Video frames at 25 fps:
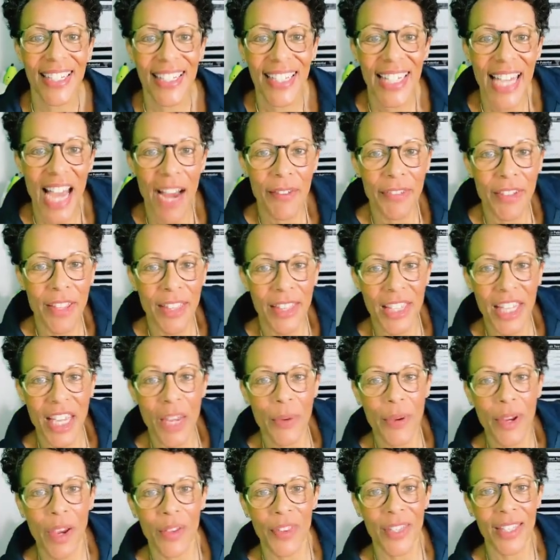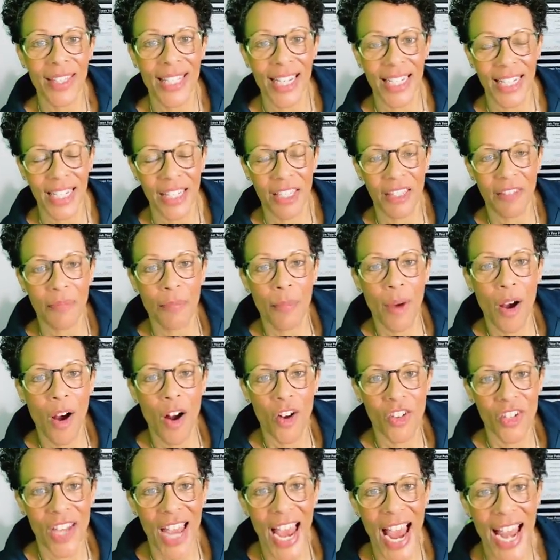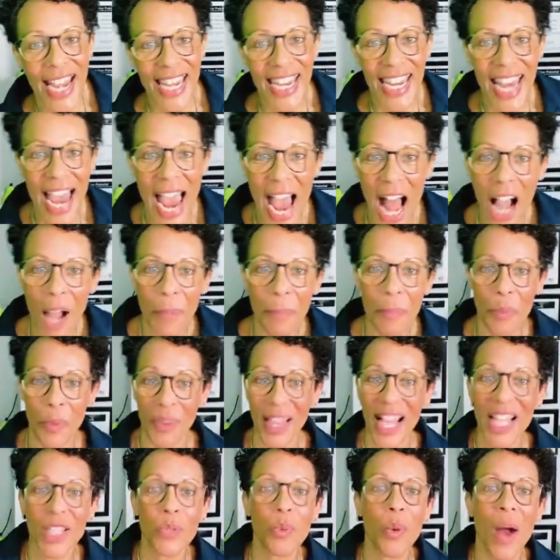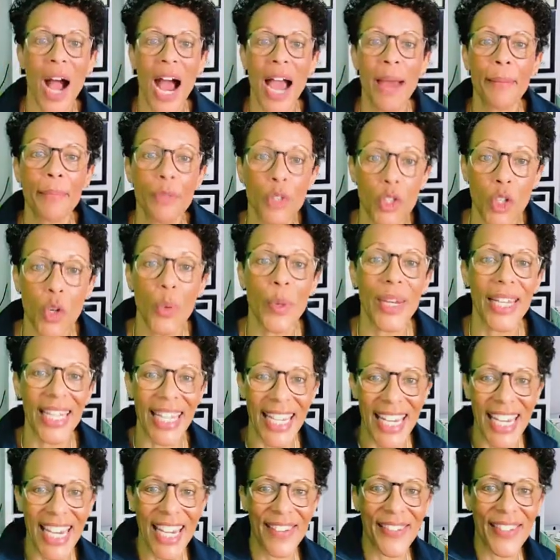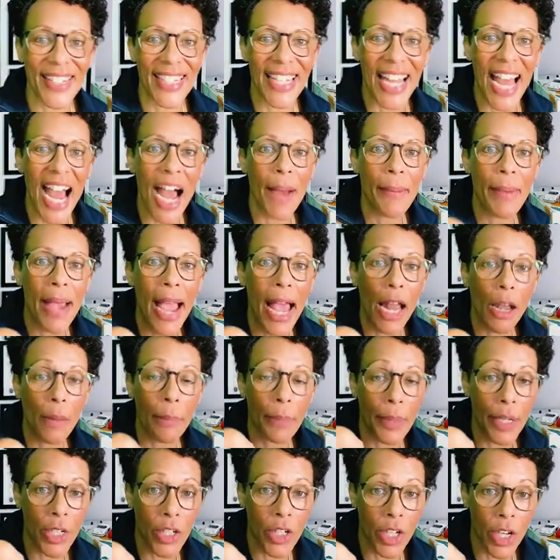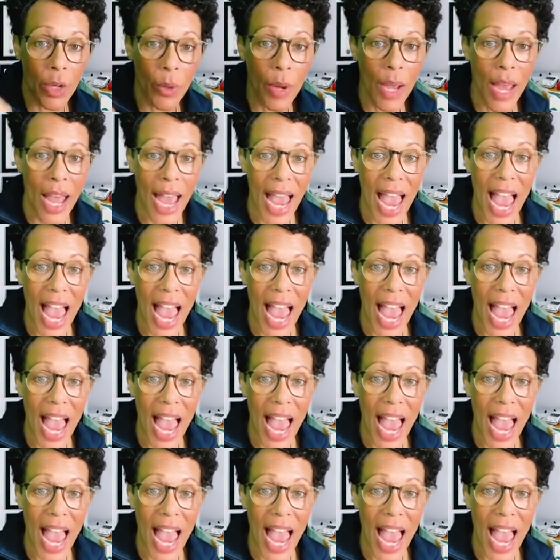You have your theory on the 16th of March. Any help? Well, that's what I'm doing here, isn't it? I'm helping you.